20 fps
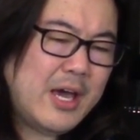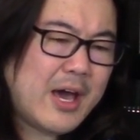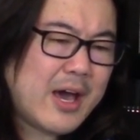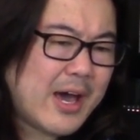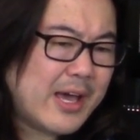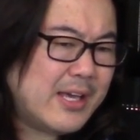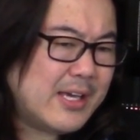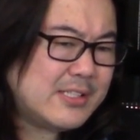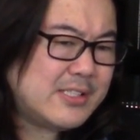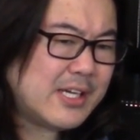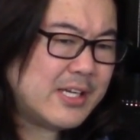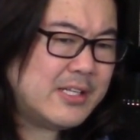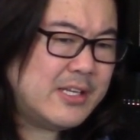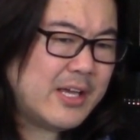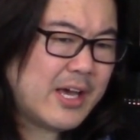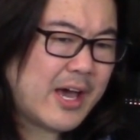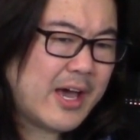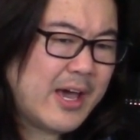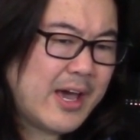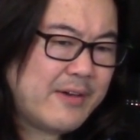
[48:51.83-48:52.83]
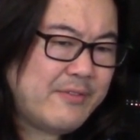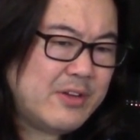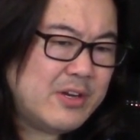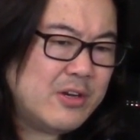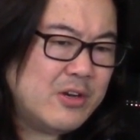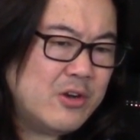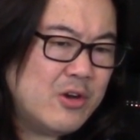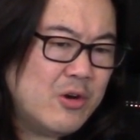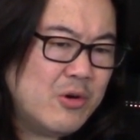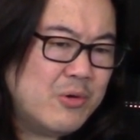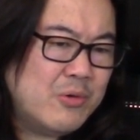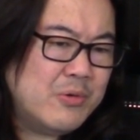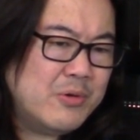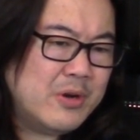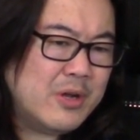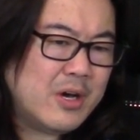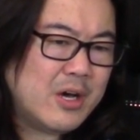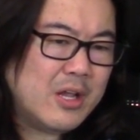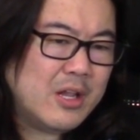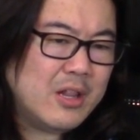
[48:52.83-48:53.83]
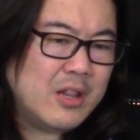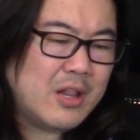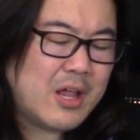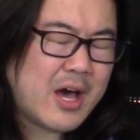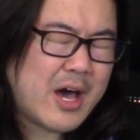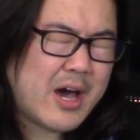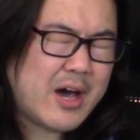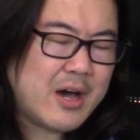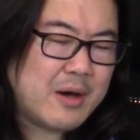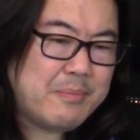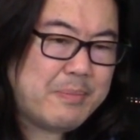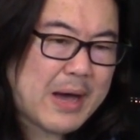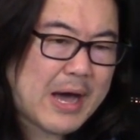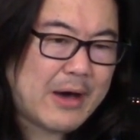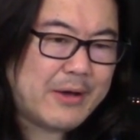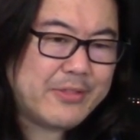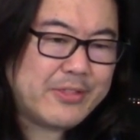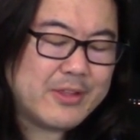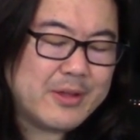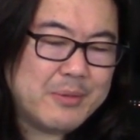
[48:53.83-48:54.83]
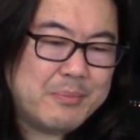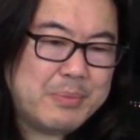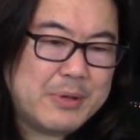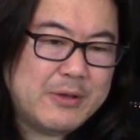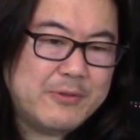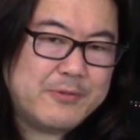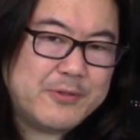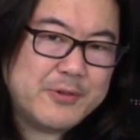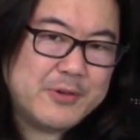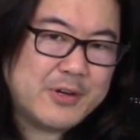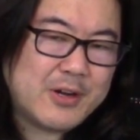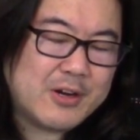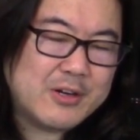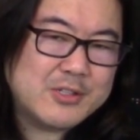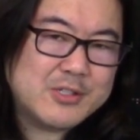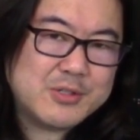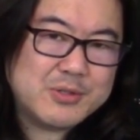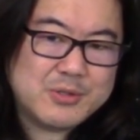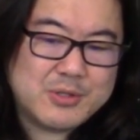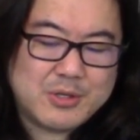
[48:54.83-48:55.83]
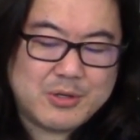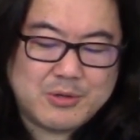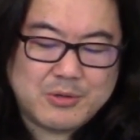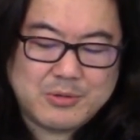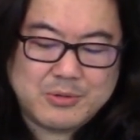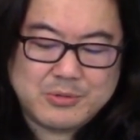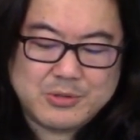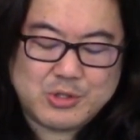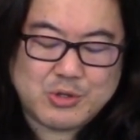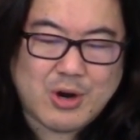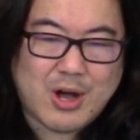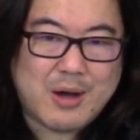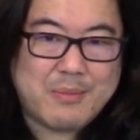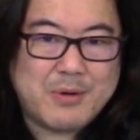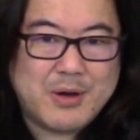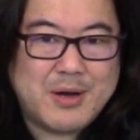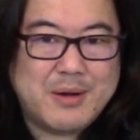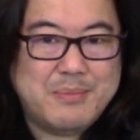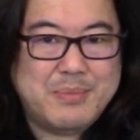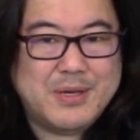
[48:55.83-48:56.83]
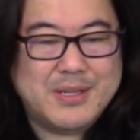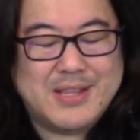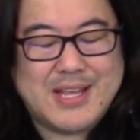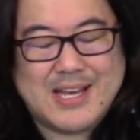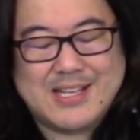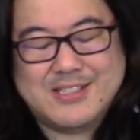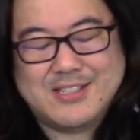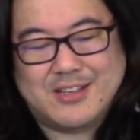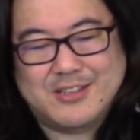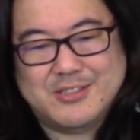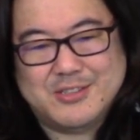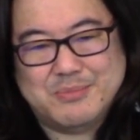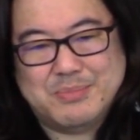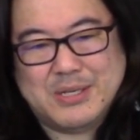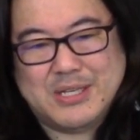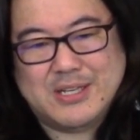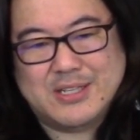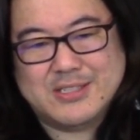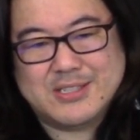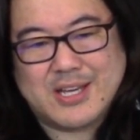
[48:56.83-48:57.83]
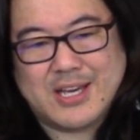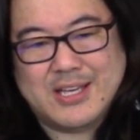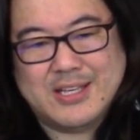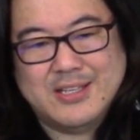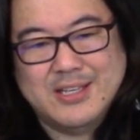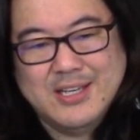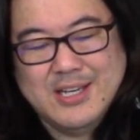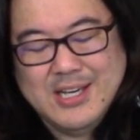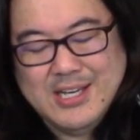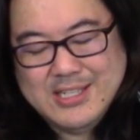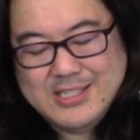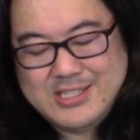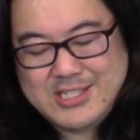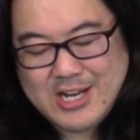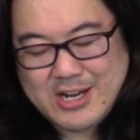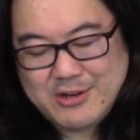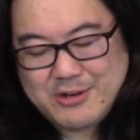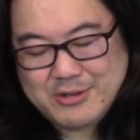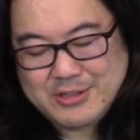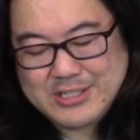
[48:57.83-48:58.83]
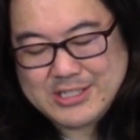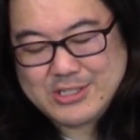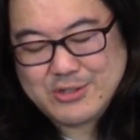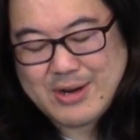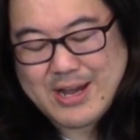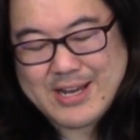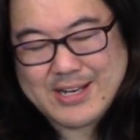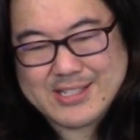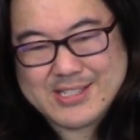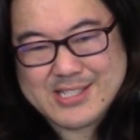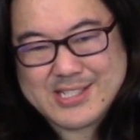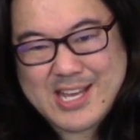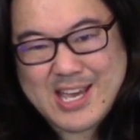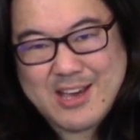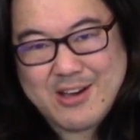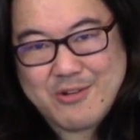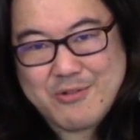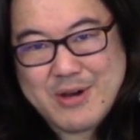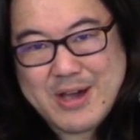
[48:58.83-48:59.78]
yeah, I guess I, I haven't known a lot about the Bifu and Arturo drama, but that's also because I generally try to stay